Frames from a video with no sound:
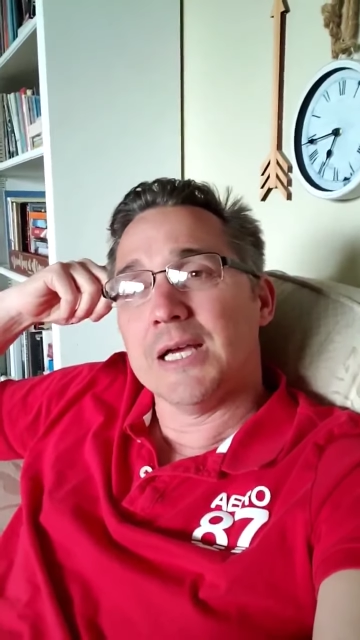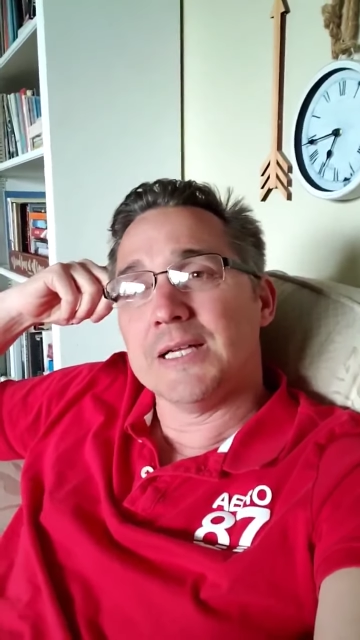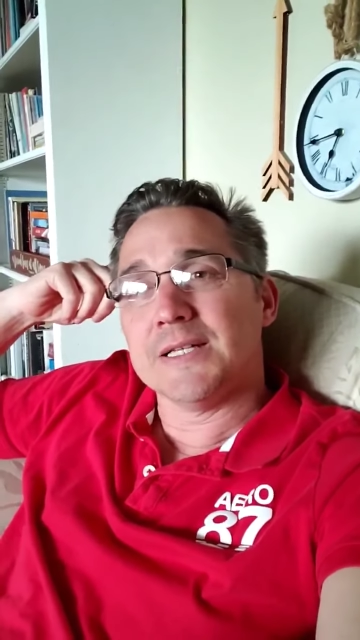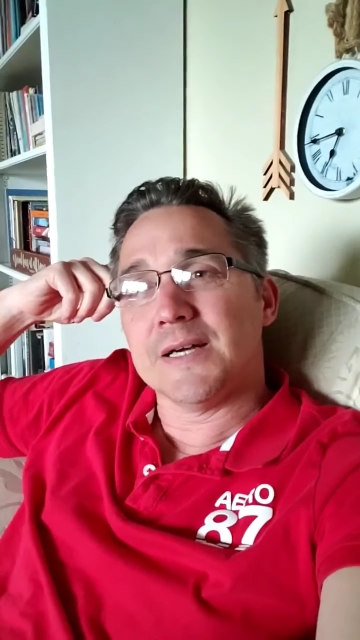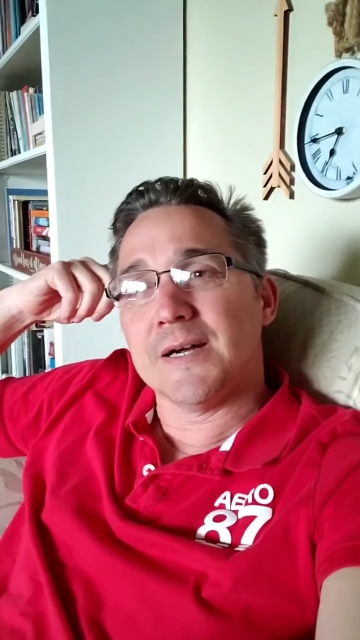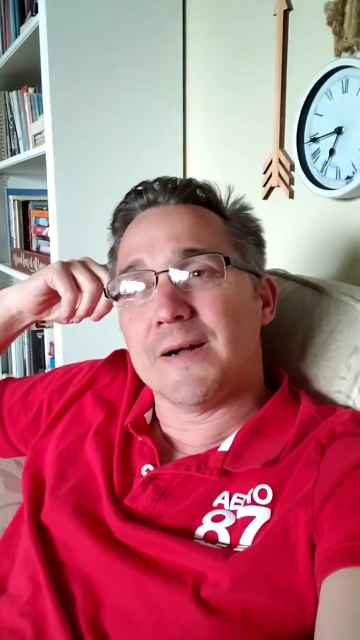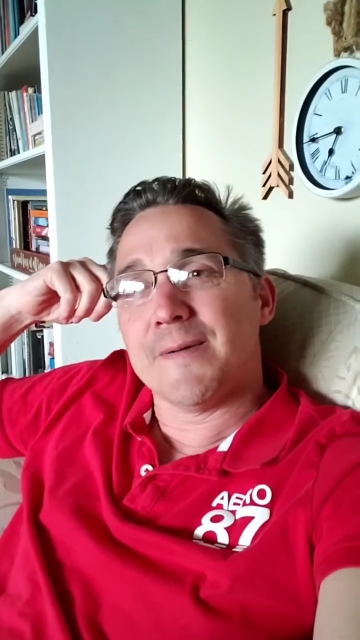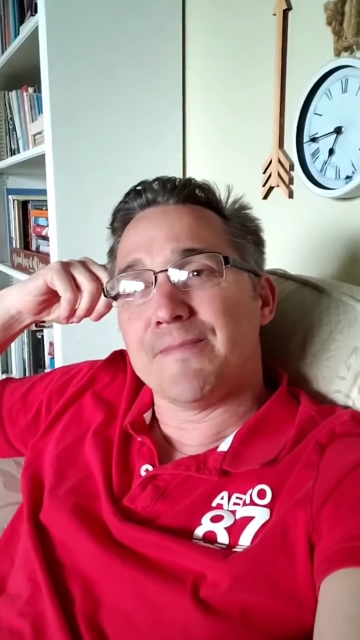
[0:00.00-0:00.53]

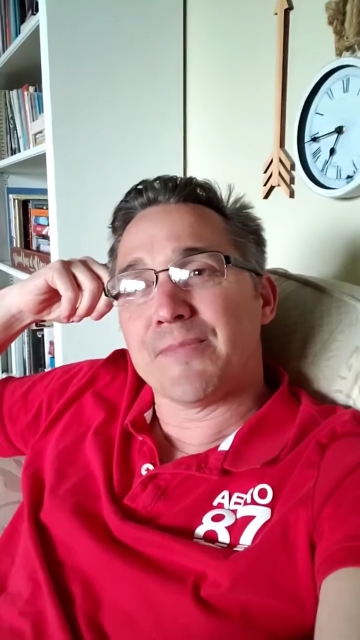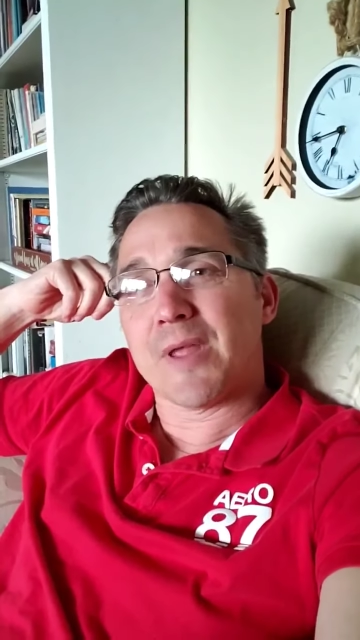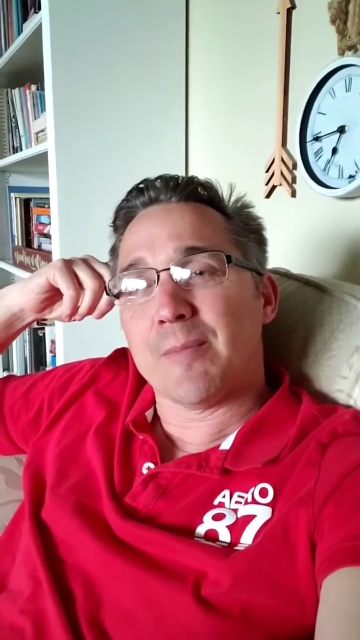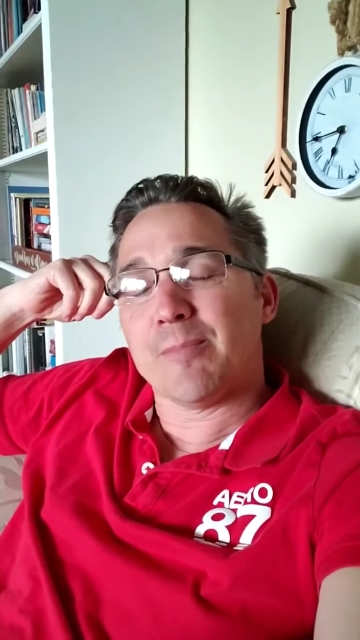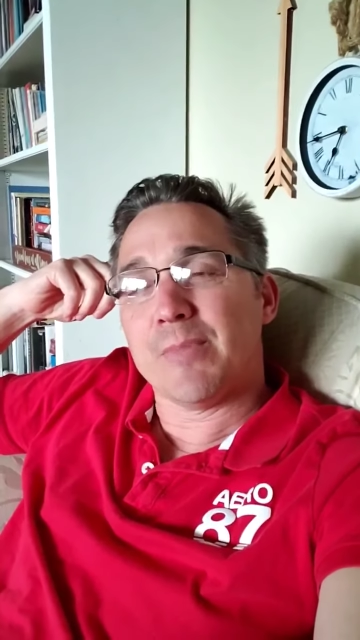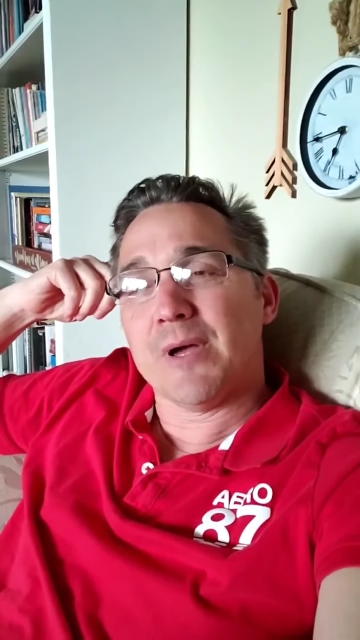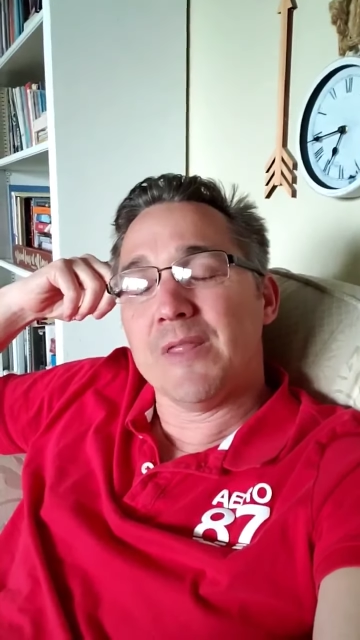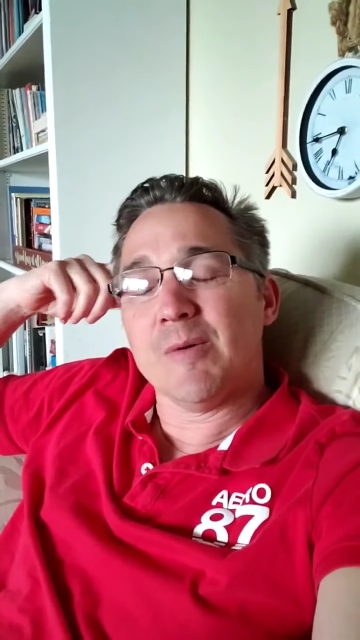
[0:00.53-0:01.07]
And
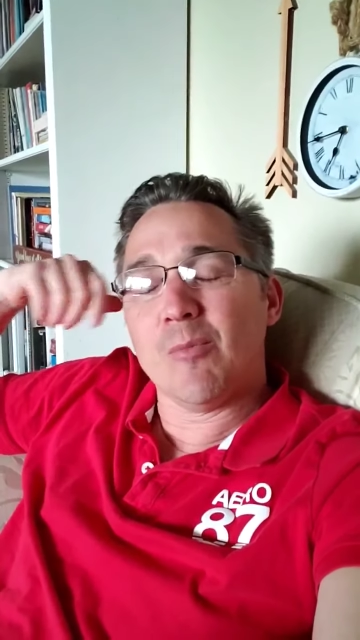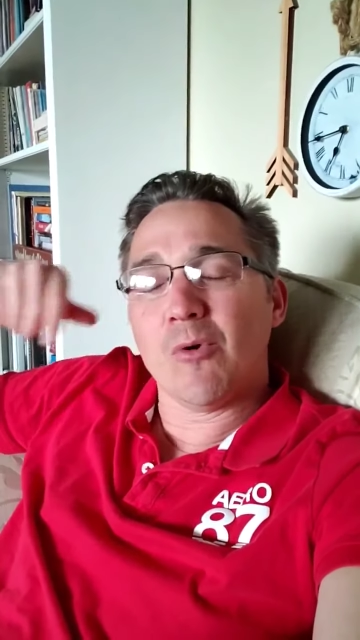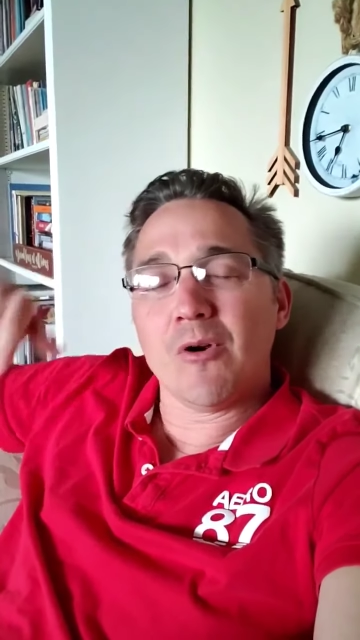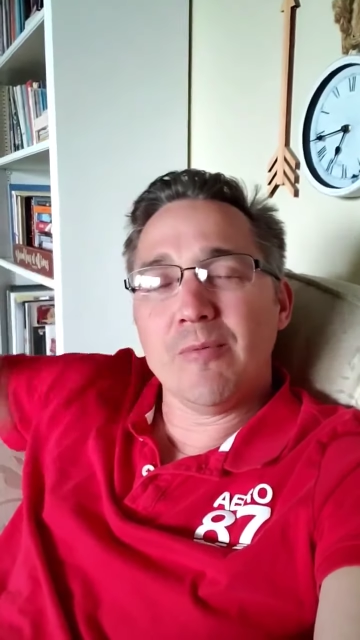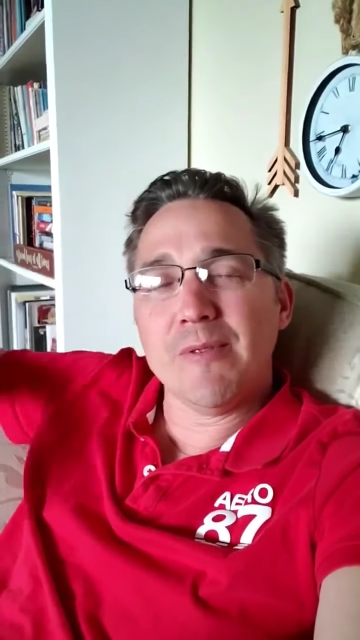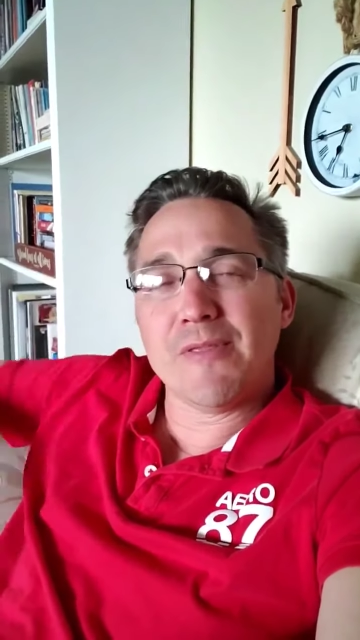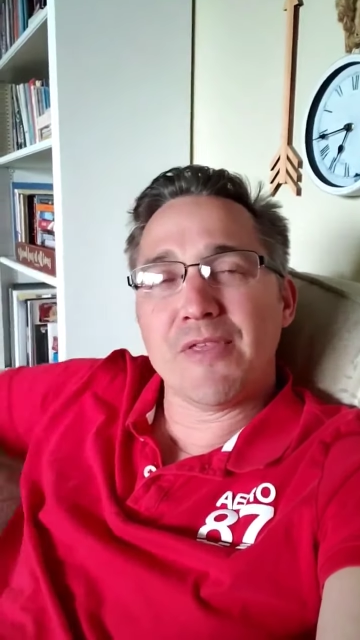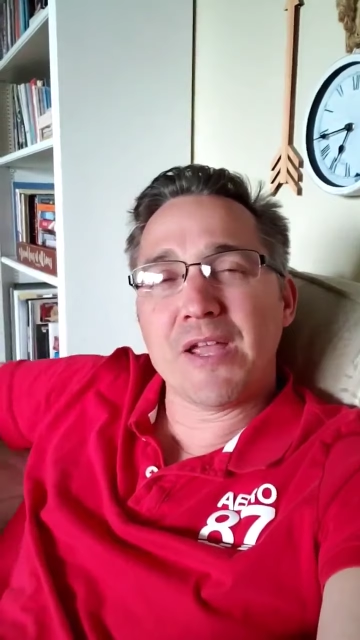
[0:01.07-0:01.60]
the
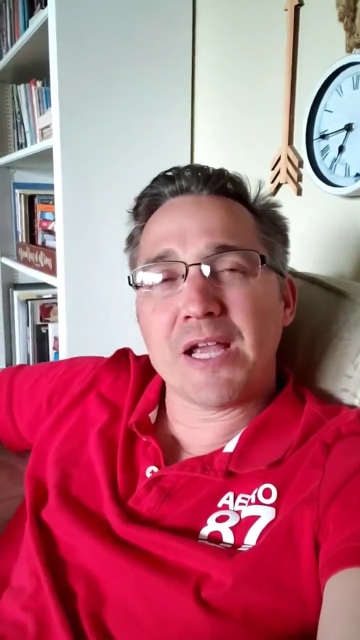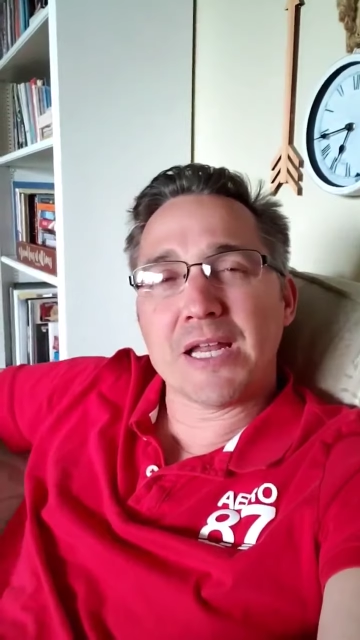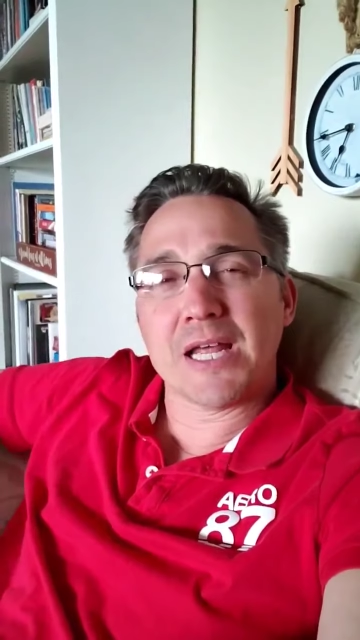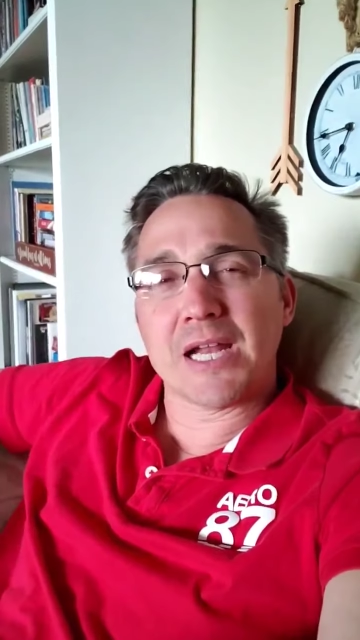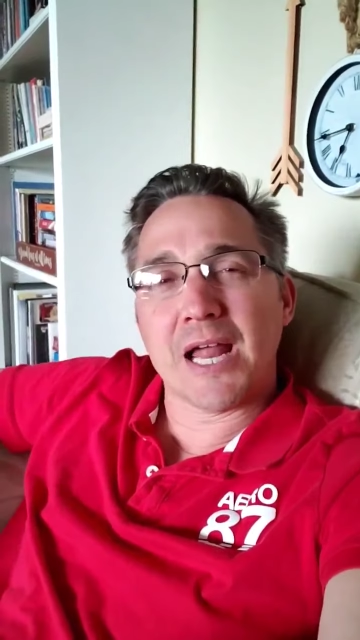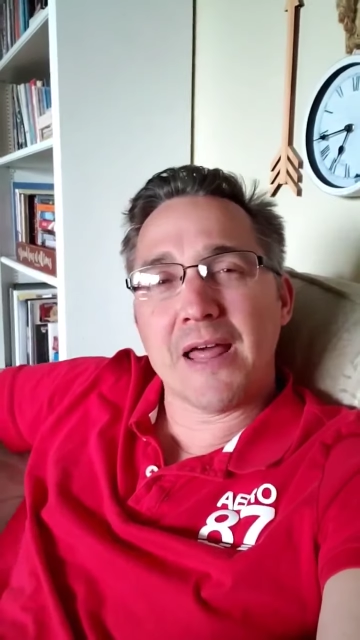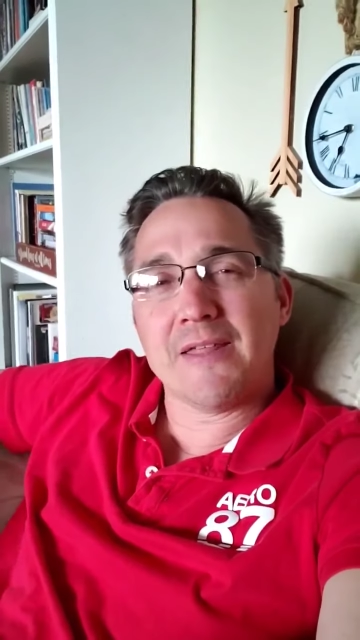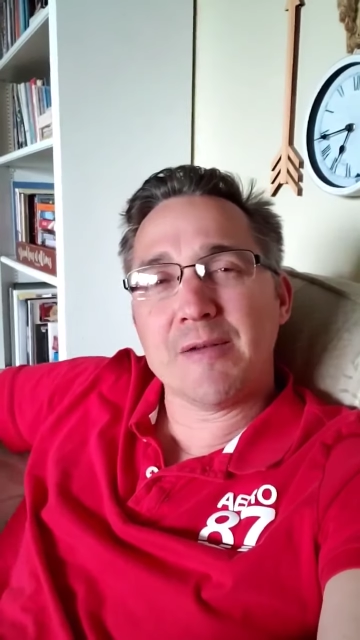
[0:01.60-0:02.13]
more I've been
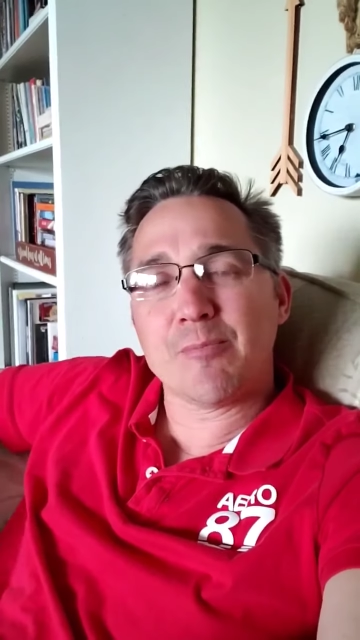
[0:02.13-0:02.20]
thinking at it,